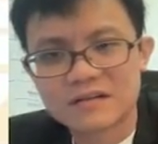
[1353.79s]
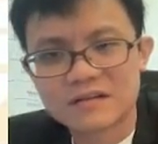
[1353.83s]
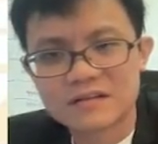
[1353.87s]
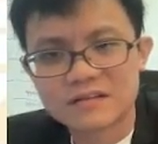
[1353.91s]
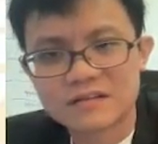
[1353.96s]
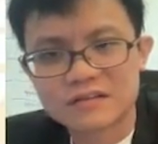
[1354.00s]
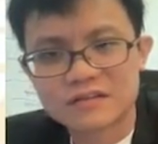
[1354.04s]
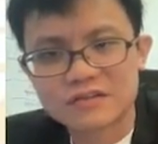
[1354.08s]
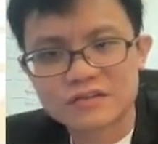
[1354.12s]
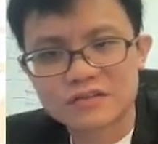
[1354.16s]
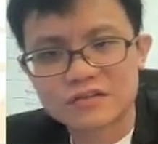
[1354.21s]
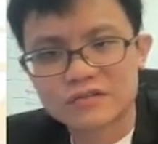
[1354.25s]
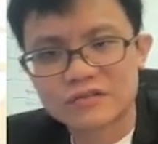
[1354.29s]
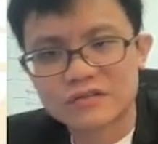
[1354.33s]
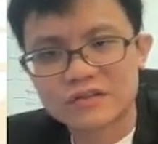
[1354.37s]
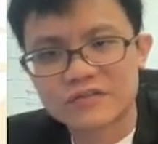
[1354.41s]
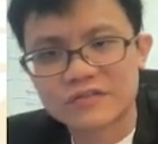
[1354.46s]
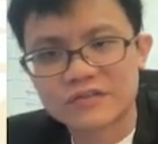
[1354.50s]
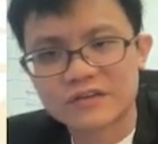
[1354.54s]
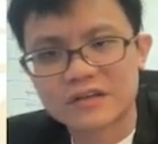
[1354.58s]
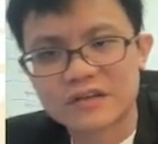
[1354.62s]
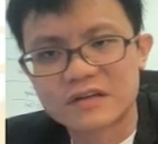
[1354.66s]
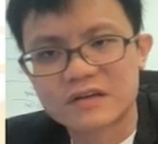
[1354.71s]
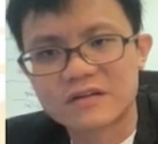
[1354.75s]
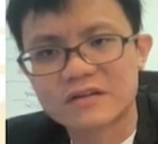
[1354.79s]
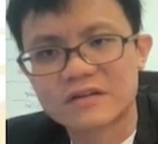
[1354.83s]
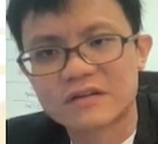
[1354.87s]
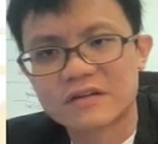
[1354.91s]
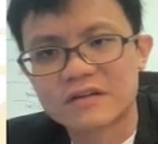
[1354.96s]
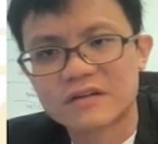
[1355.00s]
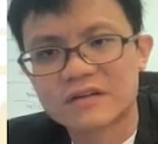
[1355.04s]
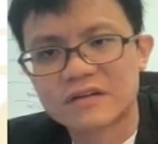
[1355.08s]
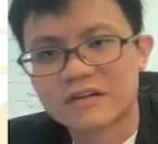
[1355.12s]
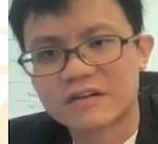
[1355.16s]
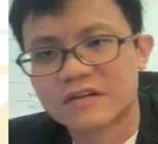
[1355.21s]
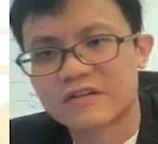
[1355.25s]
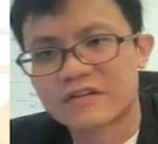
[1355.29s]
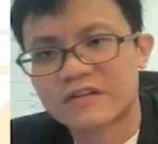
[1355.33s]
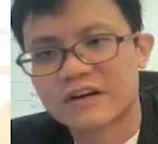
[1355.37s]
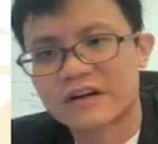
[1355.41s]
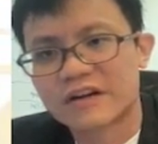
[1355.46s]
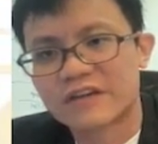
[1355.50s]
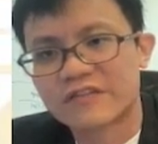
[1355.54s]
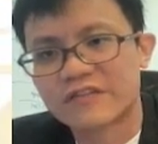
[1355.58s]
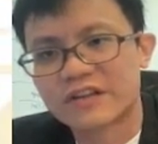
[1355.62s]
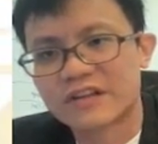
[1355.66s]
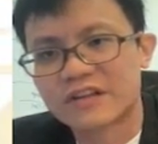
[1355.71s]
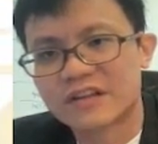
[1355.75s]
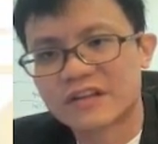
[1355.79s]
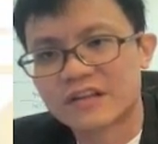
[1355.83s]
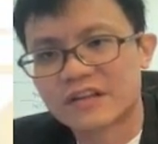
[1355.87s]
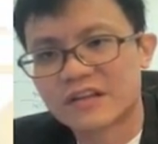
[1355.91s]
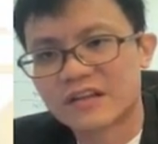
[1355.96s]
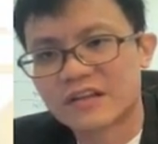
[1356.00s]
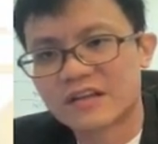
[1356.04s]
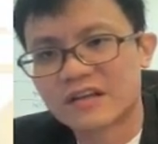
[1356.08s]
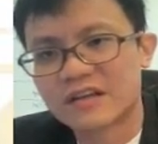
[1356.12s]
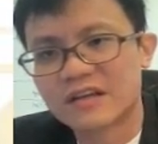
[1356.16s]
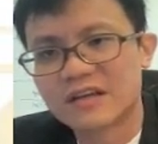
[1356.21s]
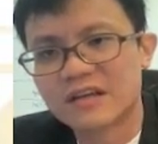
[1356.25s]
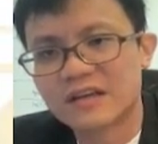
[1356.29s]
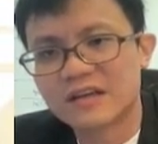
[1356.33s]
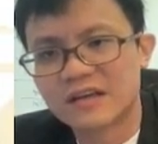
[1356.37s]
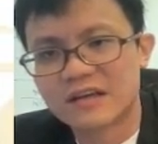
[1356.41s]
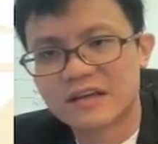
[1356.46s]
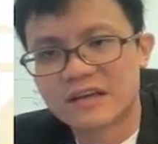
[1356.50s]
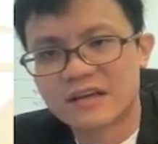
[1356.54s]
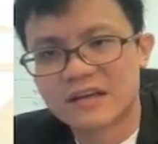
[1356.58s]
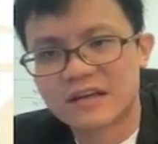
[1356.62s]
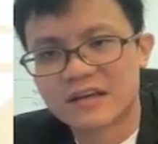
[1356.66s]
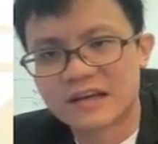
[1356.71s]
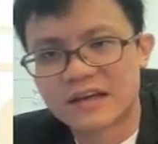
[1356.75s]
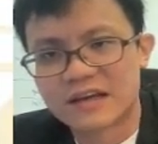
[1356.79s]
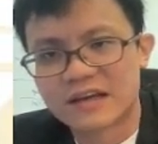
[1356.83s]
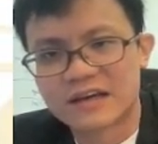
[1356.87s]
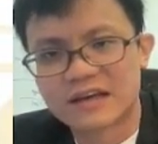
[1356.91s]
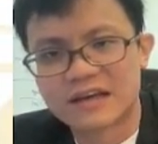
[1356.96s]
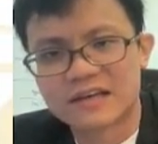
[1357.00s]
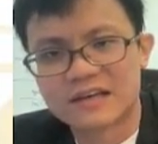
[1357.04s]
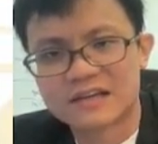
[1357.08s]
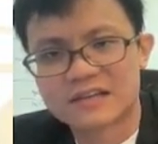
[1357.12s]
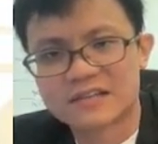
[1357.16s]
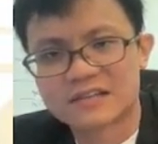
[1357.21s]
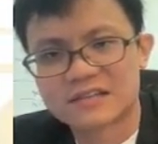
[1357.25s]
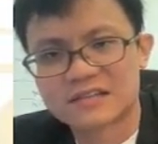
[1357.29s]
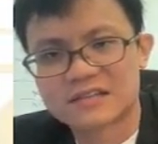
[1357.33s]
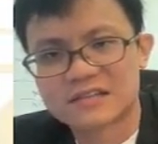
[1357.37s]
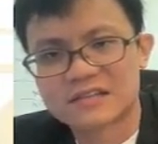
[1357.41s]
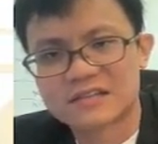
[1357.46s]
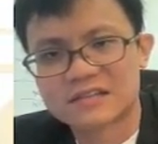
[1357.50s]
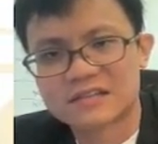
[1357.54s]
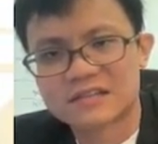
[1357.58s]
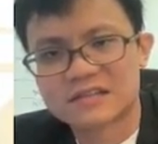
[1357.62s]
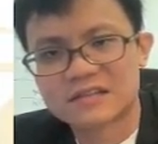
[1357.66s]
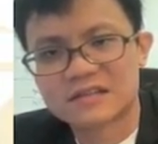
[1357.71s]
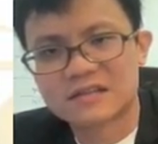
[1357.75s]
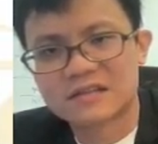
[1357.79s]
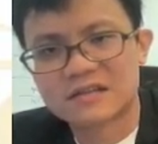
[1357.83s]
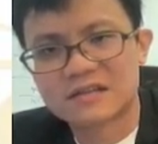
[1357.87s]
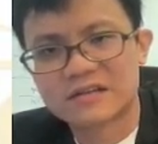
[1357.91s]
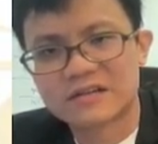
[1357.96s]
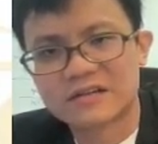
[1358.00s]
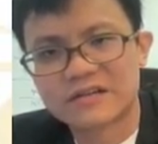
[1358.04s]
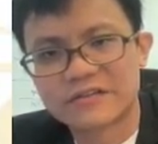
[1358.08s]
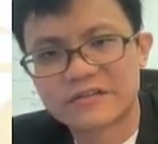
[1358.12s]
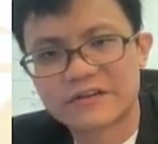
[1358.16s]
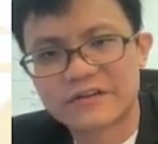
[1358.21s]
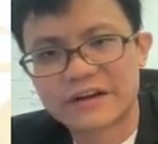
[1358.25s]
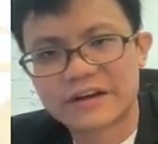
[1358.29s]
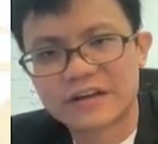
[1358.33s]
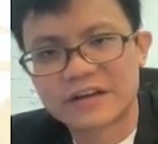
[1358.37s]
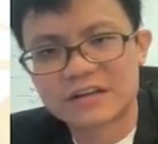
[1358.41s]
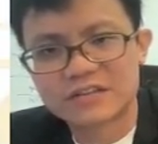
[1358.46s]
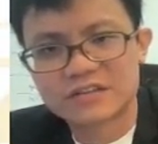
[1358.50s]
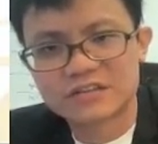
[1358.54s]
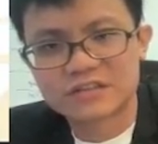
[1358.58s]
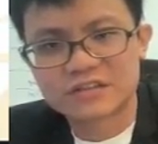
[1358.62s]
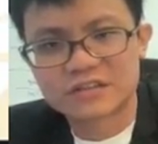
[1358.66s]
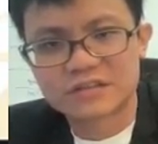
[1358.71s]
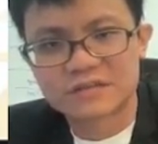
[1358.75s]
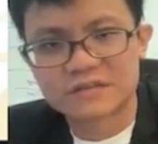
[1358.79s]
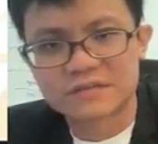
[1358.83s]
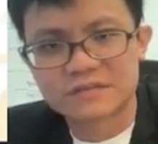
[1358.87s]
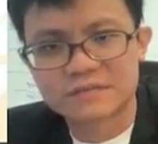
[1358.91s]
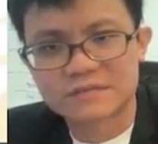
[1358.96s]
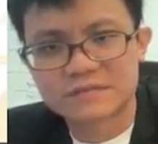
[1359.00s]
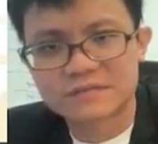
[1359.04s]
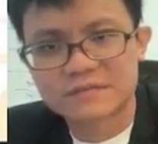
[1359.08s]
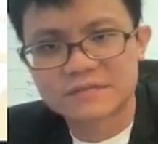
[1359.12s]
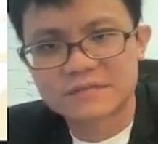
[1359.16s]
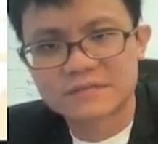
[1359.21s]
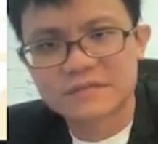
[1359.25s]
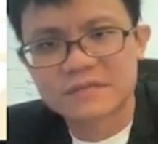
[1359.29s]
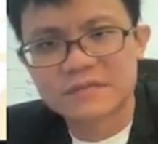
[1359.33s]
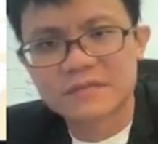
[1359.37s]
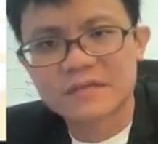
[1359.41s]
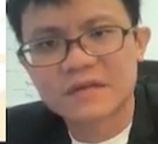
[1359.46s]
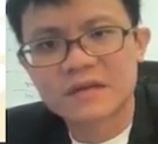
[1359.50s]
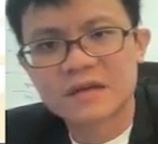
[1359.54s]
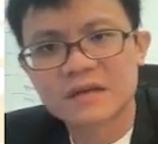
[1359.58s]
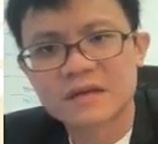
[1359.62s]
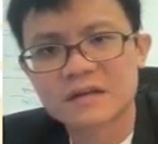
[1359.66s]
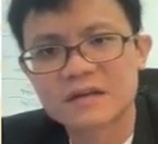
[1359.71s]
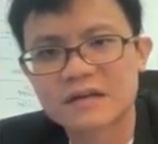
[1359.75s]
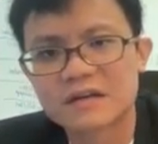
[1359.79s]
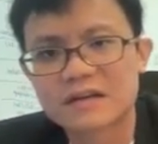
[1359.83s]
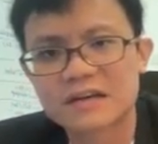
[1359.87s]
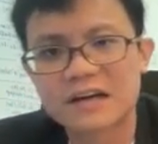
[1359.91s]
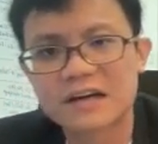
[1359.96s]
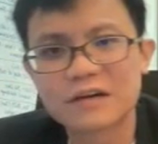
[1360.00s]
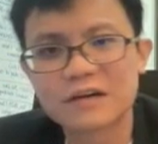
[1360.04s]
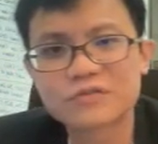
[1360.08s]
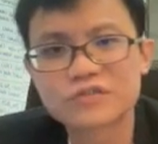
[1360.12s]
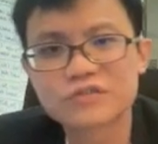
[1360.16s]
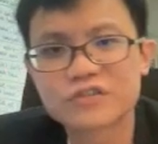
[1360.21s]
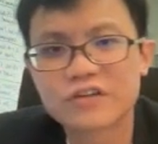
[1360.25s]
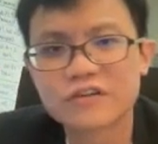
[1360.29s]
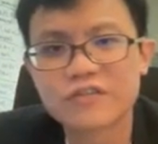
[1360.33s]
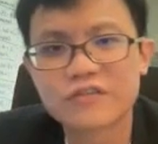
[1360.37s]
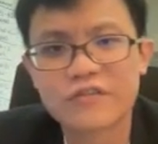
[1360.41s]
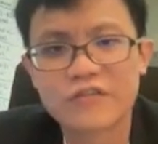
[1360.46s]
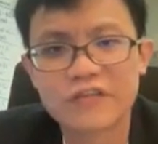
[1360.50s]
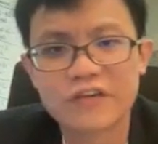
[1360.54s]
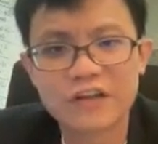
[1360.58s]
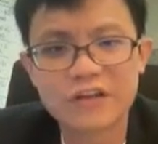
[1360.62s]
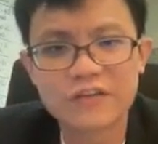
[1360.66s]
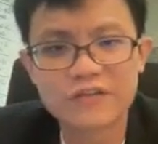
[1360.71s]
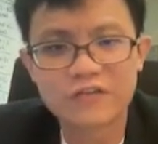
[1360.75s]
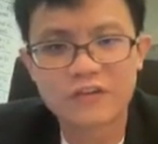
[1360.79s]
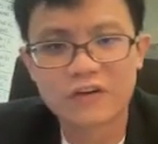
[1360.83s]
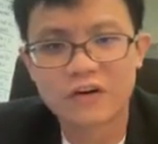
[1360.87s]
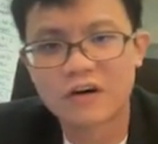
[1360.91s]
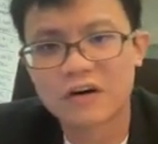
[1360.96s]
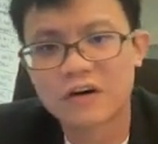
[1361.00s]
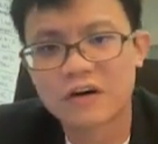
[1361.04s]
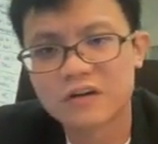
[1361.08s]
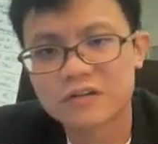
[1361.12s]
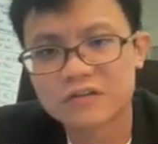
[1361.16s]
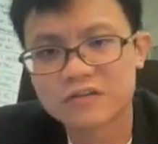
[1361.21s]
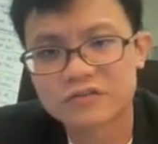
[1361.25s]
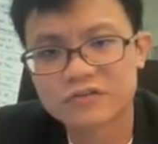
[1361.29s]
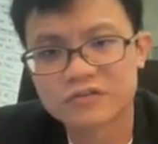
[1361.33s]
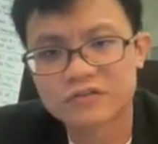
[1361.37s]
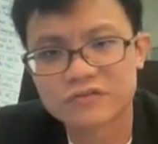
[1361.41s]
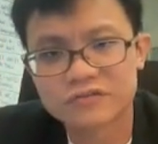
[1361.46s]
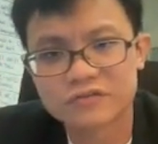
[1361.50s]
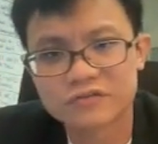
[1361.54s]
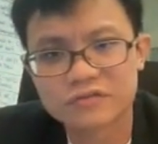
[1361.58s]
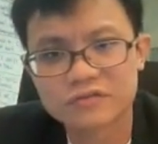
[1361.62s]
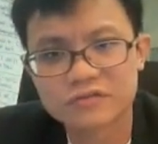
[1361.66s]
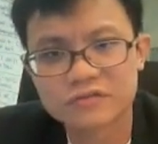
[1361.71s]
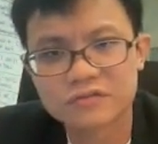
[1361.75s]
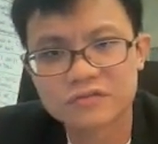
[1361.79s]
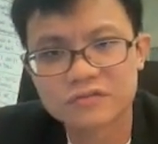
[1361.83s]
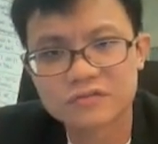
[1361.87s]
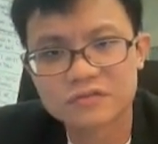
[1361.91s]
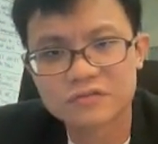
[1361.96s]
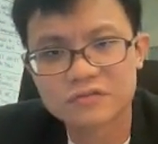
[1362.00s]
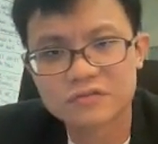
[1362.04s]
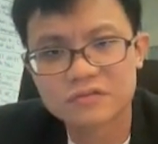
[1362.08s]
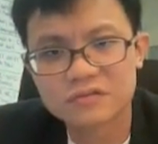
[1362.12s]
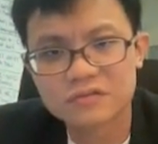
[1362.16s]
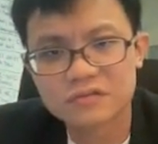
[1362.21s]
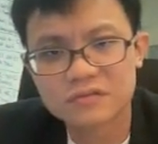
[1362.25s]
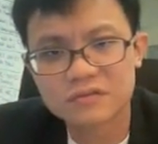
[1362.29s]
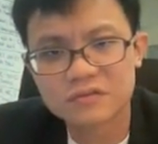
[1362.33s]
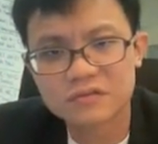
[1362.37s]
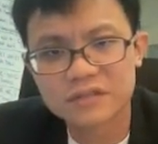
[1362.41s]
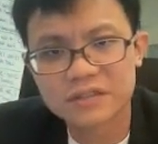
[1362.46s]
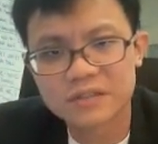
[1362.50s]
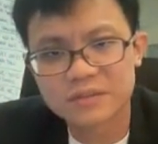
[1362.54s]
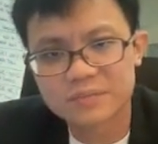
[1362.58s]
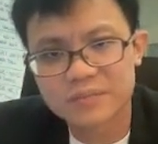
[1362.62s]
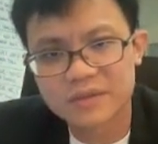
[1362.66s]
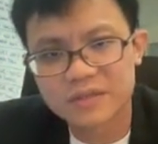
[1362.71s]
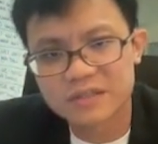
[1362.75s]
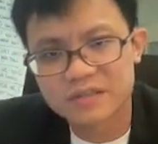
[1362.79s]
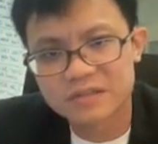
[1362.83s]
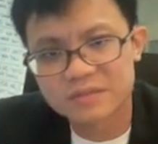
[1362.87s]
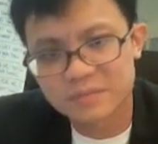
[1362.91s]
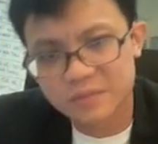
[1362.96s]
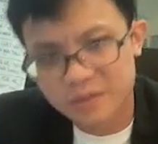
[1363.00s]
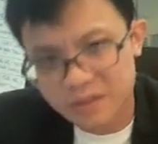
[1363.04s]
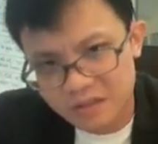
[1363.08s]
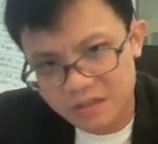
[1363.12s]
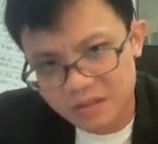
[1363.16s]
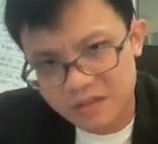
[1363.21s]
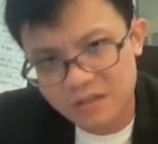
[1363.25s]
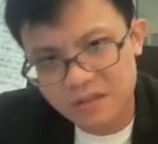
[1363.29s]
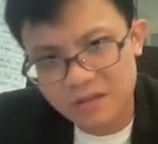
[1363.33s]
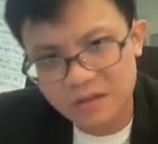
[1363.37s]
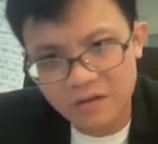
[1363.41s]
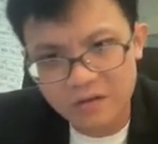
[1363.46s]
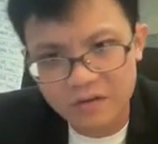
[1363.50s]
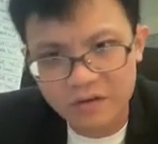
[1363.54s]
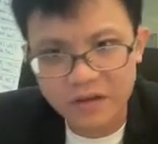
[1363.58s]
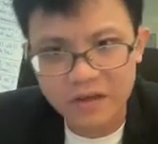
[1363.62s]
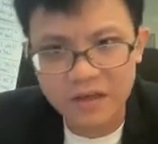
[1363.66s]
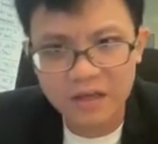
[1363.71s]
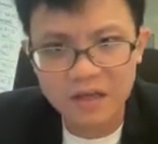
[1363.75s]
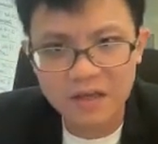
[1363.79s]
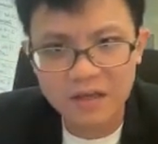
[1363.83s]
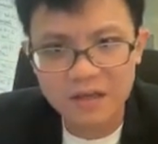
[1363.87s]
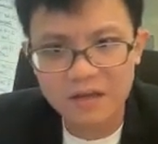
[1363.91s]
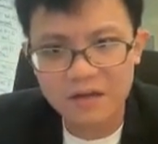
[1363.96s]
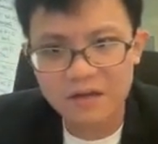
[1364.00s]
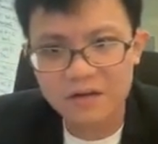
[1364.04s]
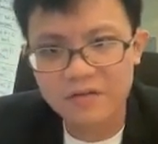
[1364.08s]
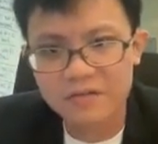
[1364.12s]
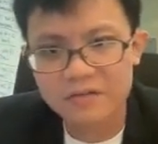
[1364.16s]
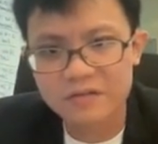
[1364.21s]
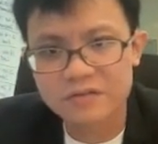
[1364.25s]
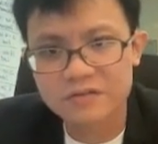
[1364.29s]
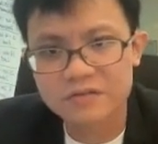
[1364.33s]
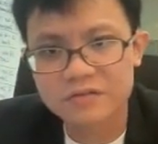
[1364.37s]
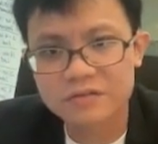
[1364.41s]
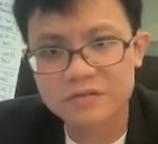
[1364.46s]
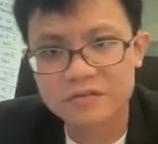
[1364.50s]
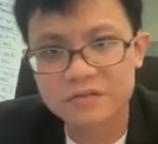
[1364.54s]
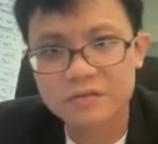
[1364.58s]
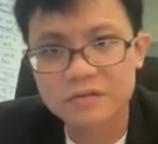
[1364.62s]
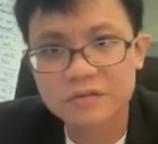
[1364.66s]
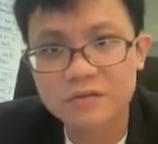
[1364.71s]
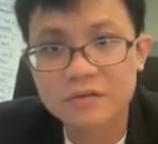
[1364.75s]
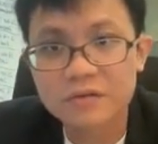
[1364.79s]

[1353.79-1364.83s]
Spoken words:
It's so difficult. Gravity acceleration. The graph show free fall to displacement. Okay, no issue.